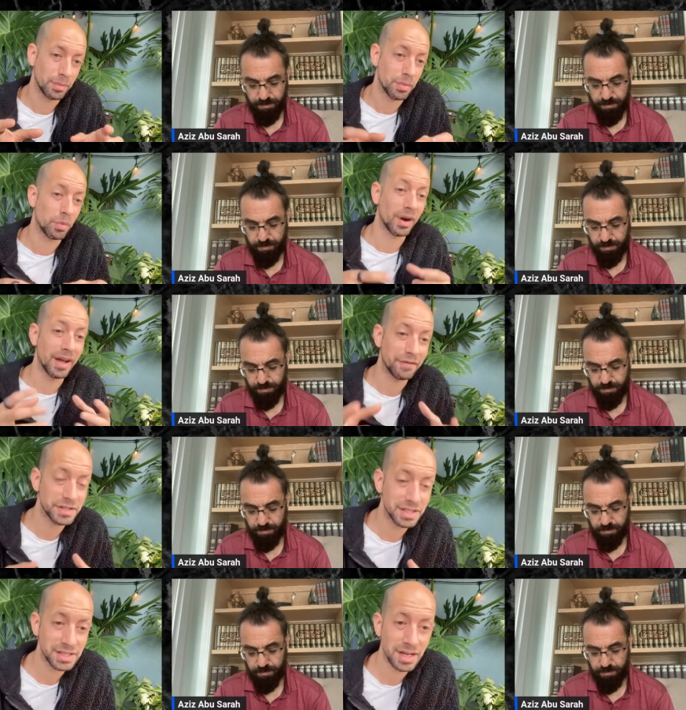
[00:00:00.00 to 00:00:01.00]
Speaker 1: put more
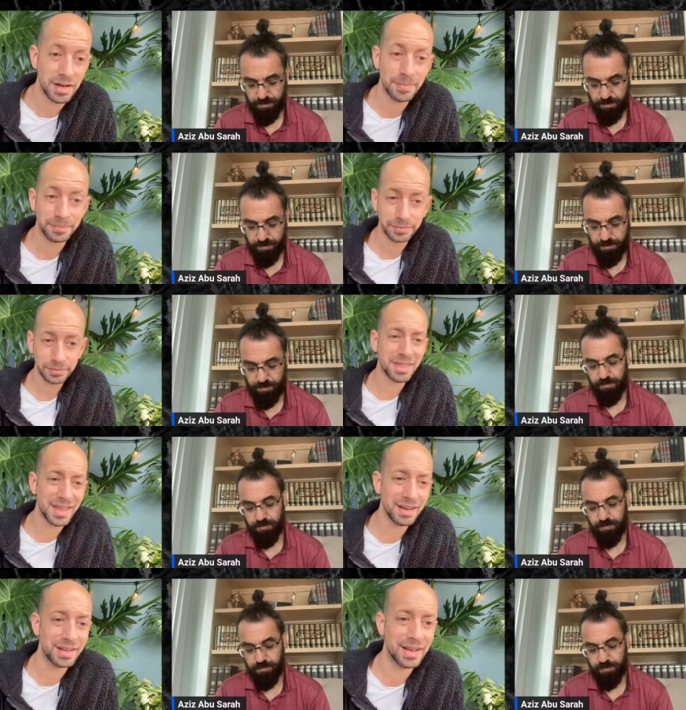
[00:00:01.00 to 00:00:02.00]
emphasis on. But at the
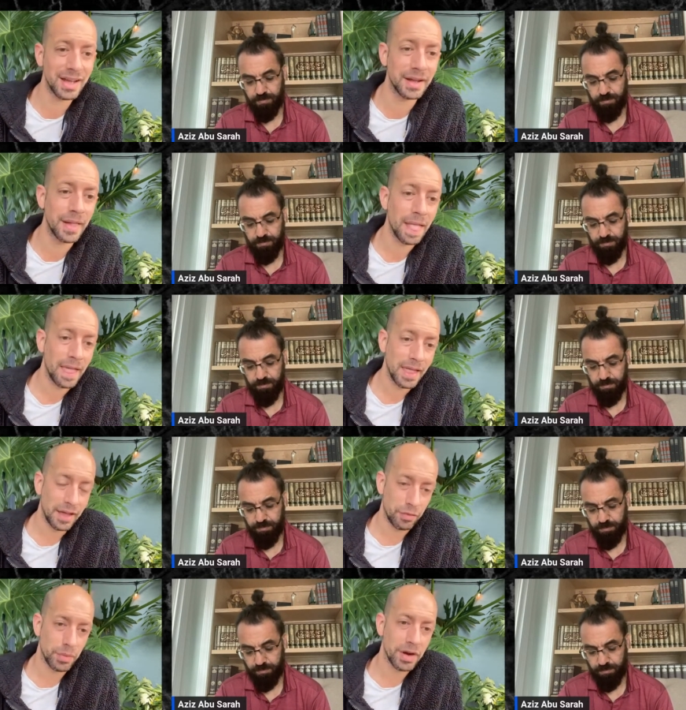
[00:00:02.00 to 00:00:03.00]
end of the day,
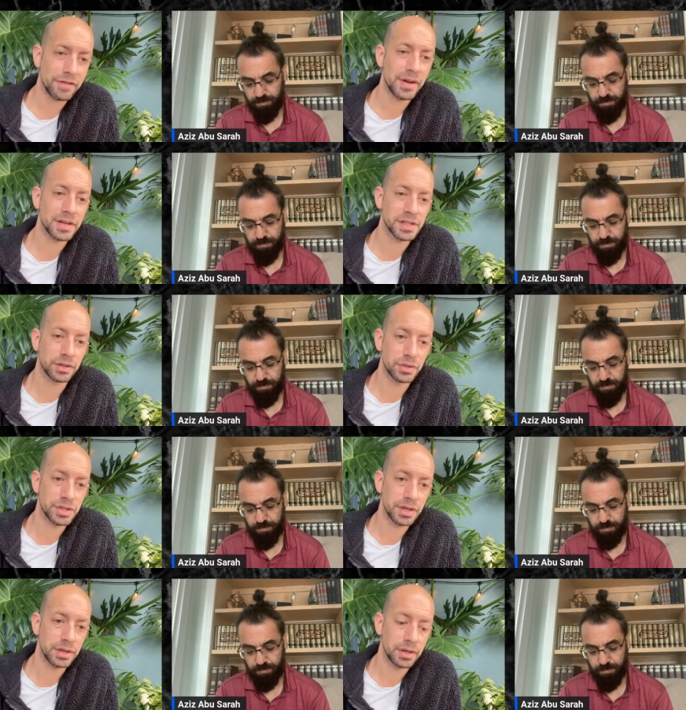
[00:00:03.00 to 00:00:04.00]
if we want to find a
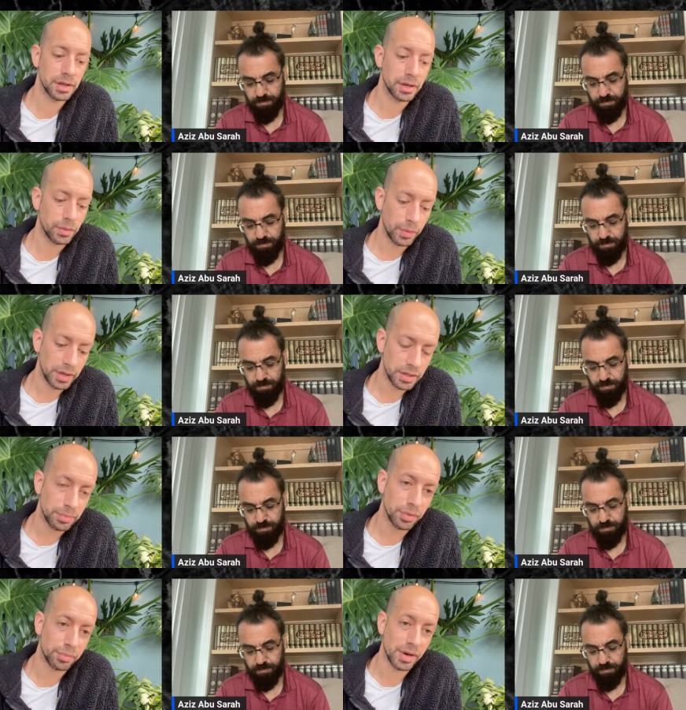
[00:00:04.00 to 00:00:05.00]
solution, we need to
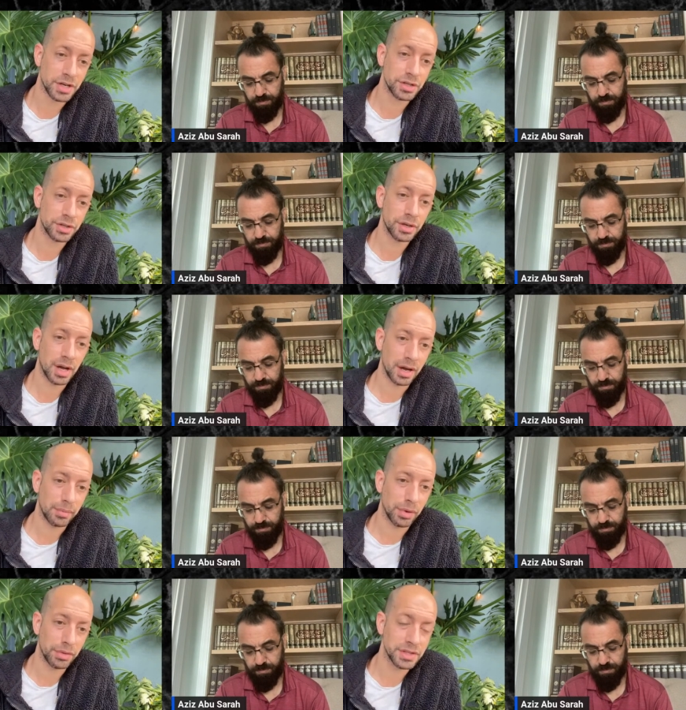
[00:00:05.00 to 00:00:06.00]
put pressure on
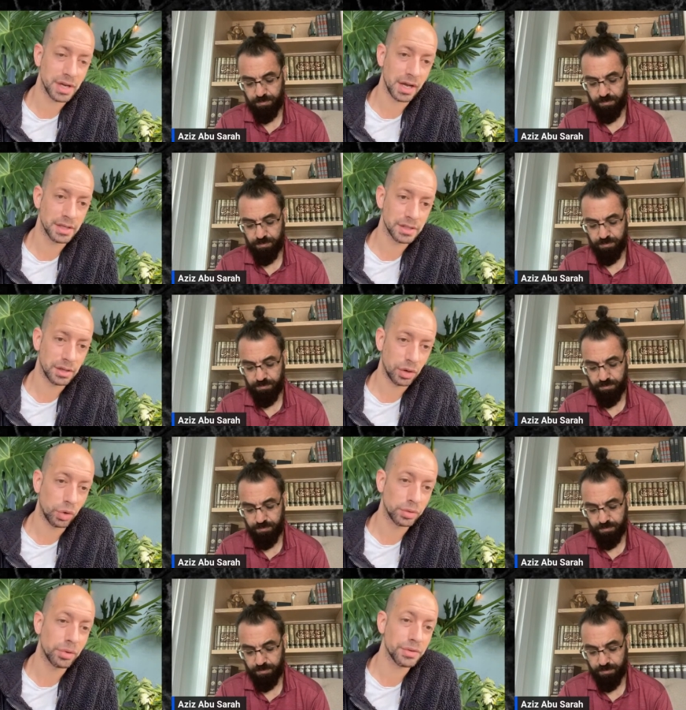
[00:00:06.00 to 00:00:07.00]
both sides,
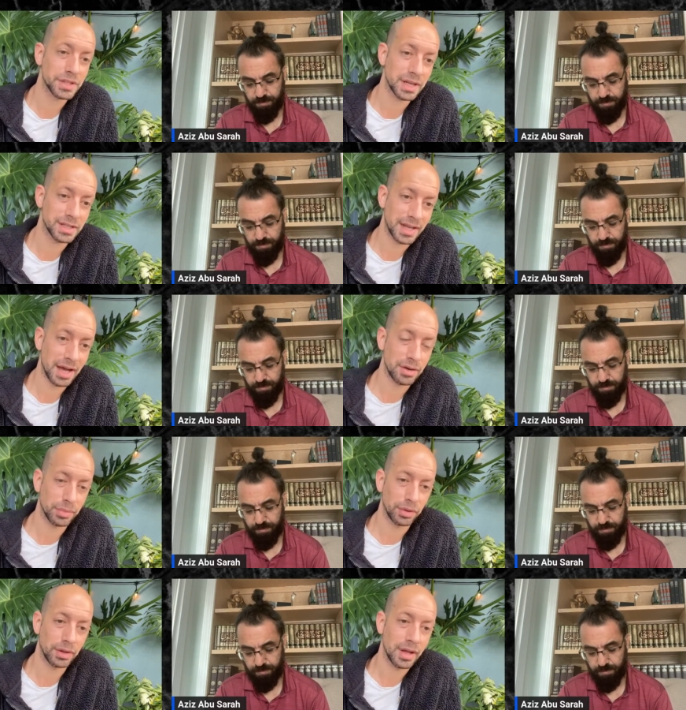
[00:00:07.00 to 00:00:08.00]
hold both sides
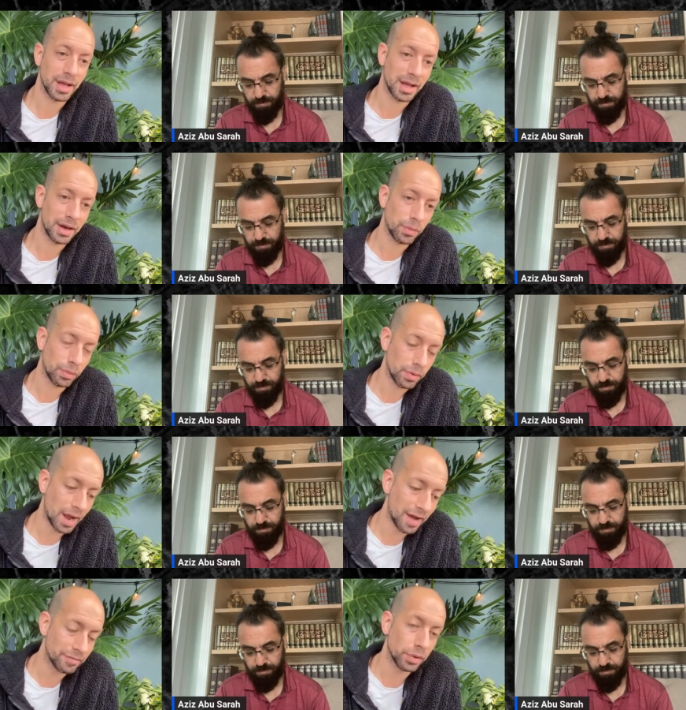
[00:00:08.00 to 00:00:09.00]
accountable, and
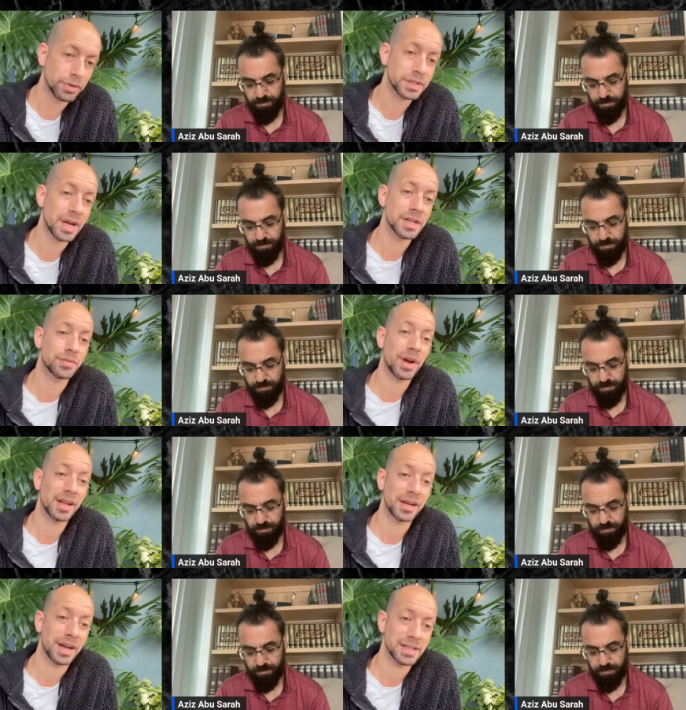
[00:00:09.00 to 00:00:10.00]
have both sides
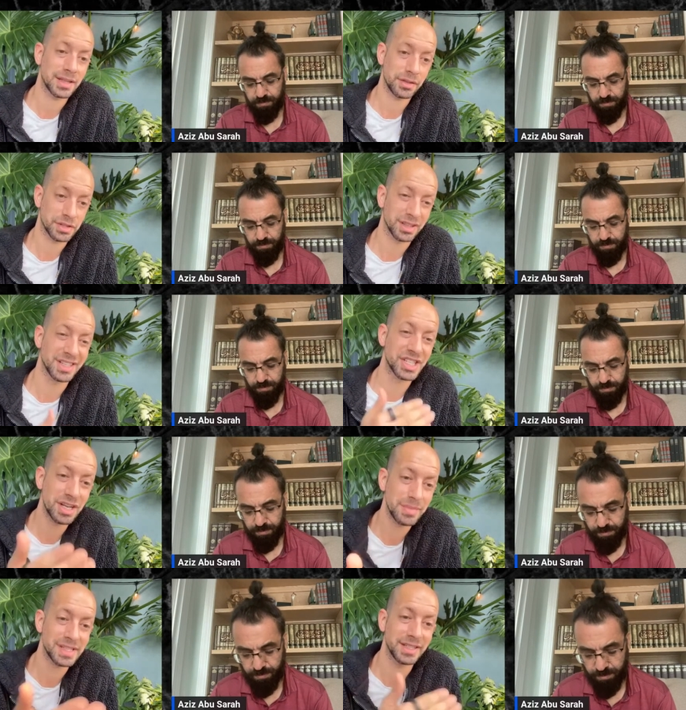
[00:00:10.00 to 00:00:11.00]
recognize that there's a
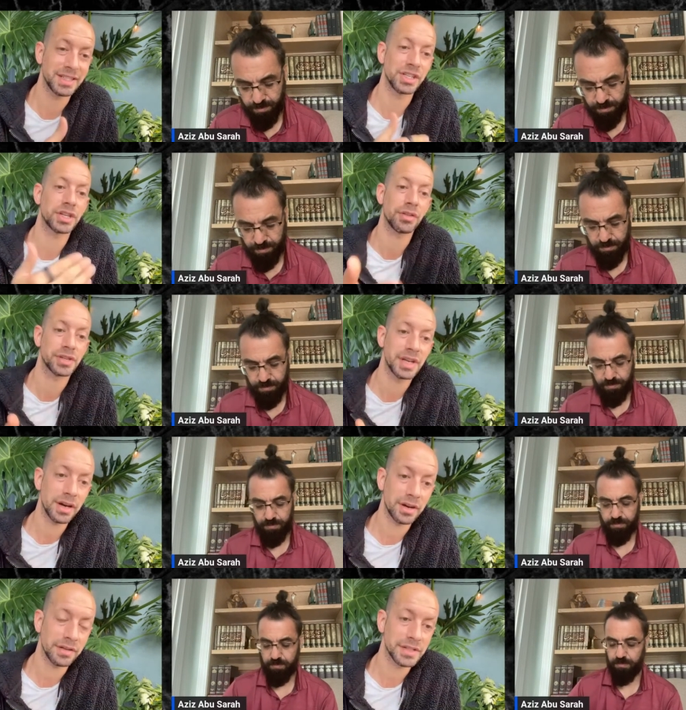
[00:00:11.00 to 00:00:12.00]
legitimacy to each other's
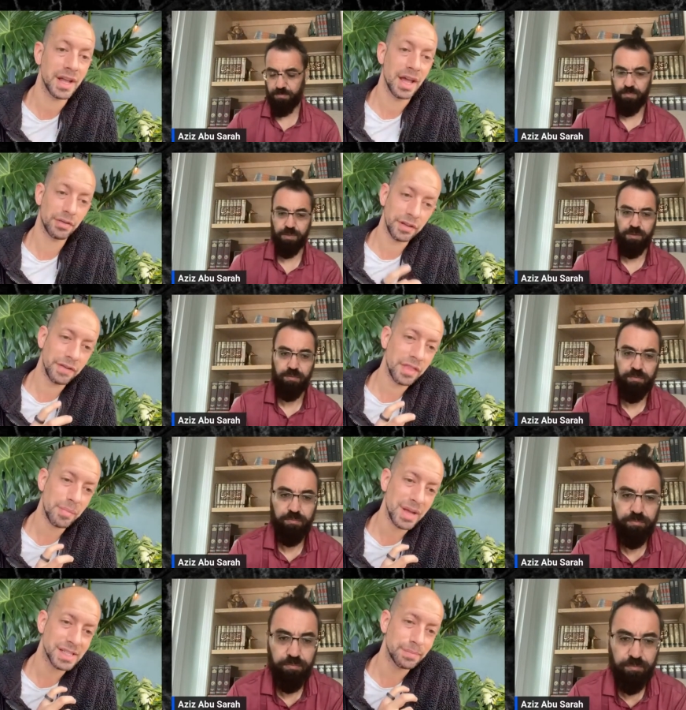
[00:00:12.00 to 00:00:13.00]
narratives and really find the
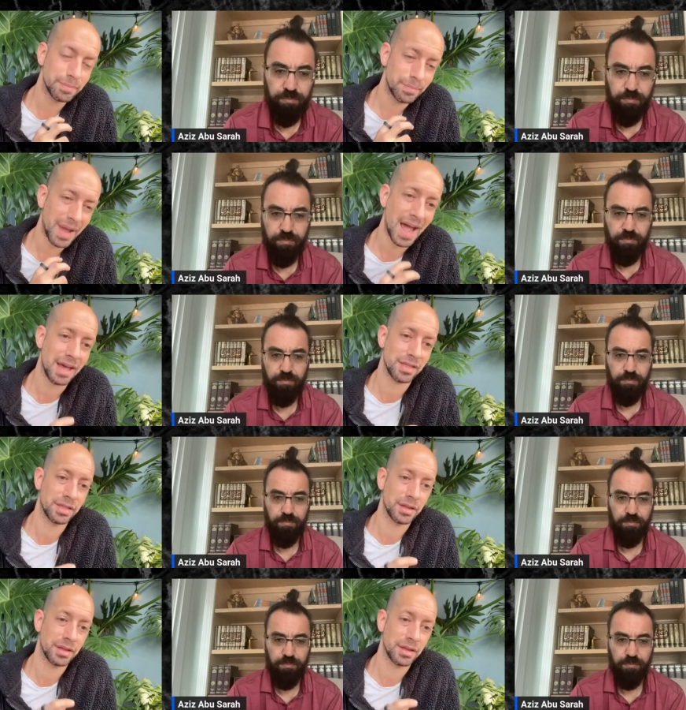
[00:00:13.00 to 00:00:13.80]
best path